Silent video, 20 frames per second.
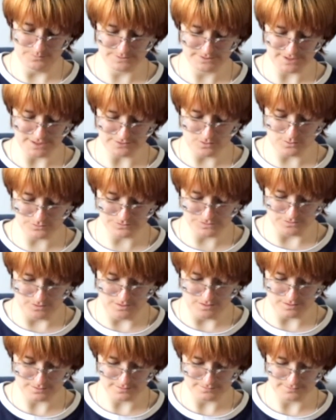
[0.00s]
is that the whole
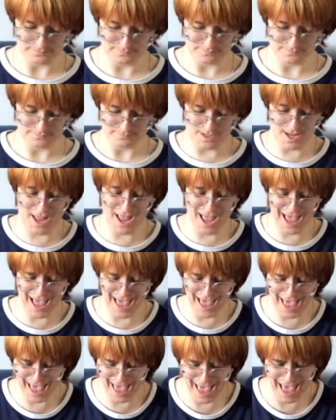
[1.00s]
song?
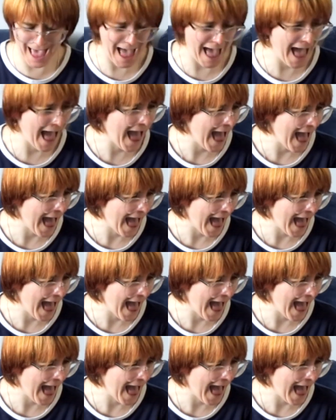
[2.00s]
See,